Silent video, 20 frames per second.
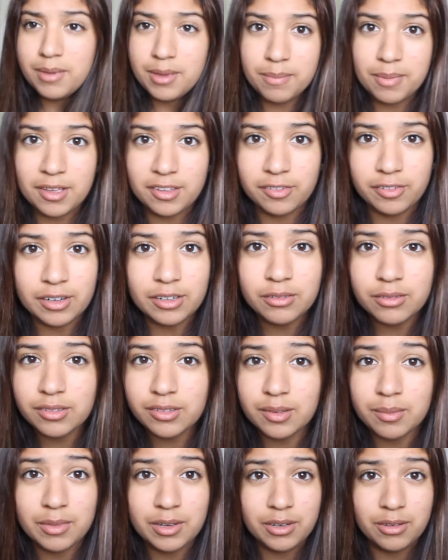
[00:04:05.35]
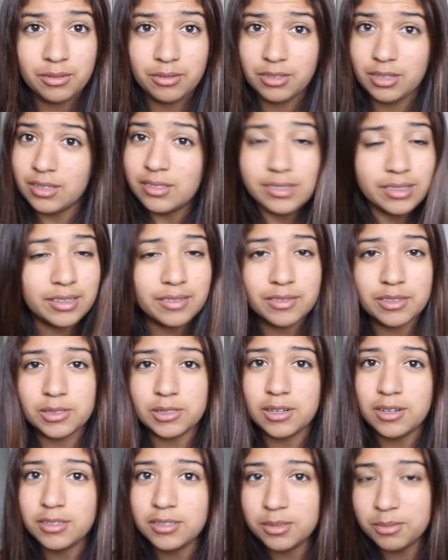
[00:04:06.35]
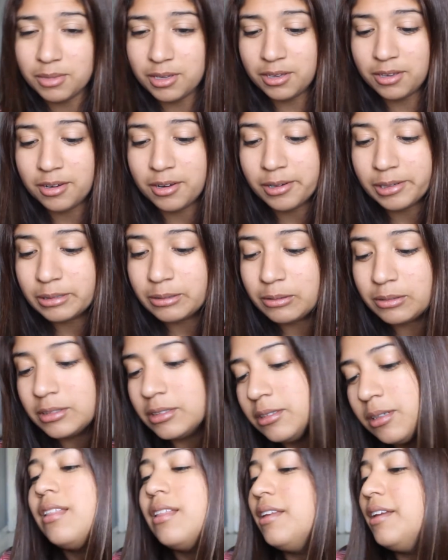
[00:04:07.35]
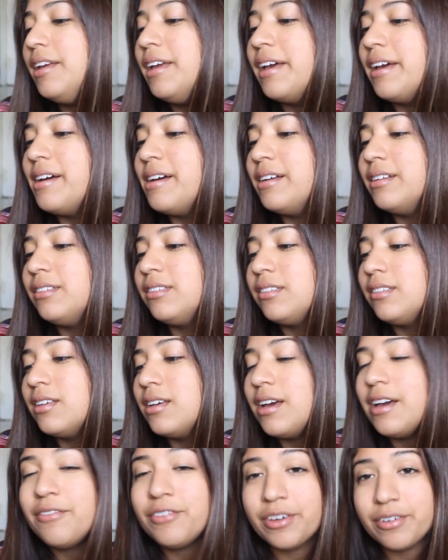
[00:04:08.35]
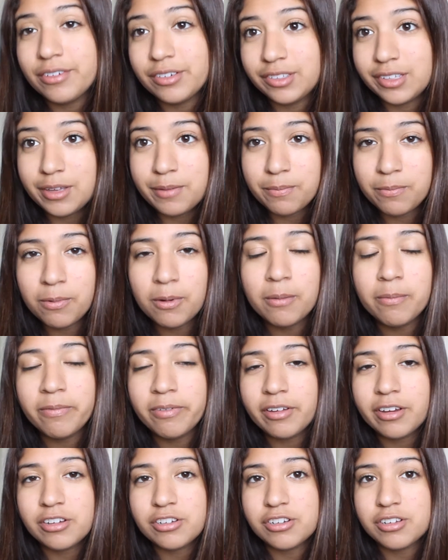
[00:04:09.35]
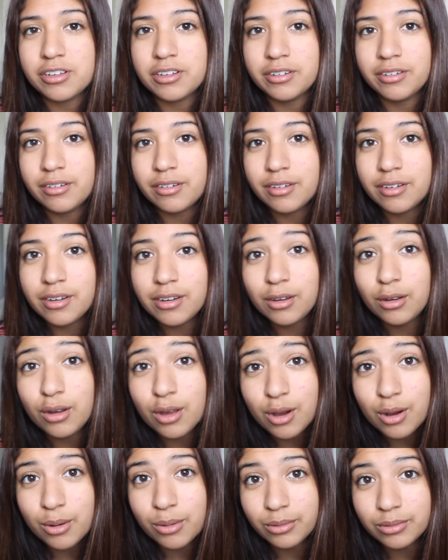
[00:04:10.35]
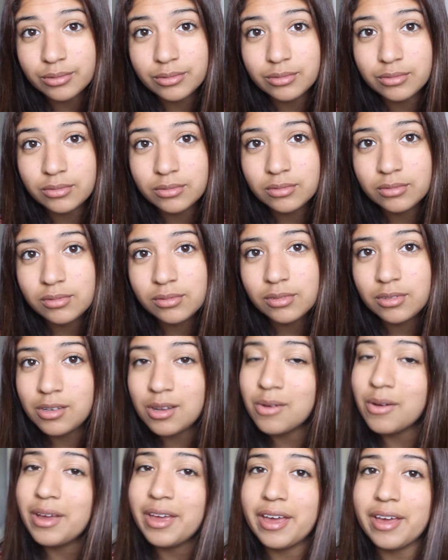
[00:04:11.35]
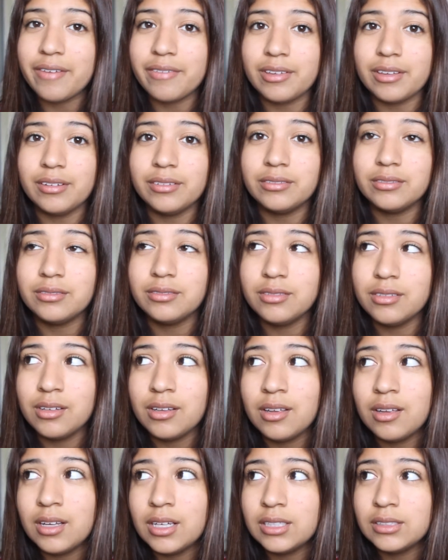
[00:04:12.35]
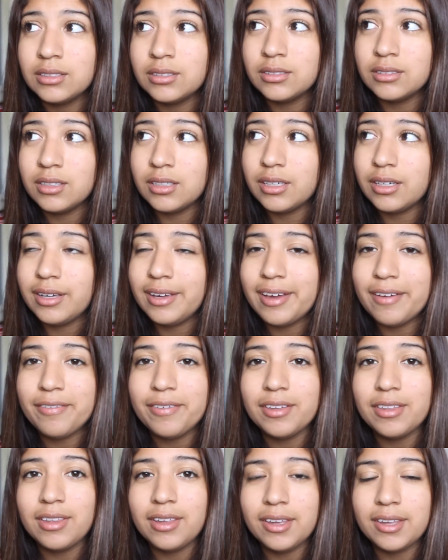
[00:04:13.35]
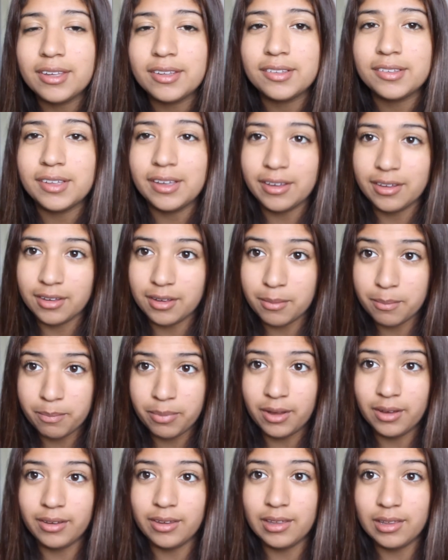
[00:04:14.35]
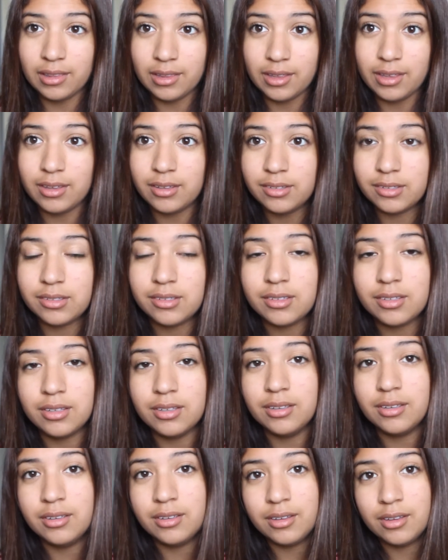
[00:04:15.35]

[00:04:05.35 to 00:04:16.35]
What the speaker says: be best friends with somebody who doesn't even talk to me, you know? And then he asked, have you ever seen Pulp Fiction? No. No, I haven't. I feel like it's like a bucket list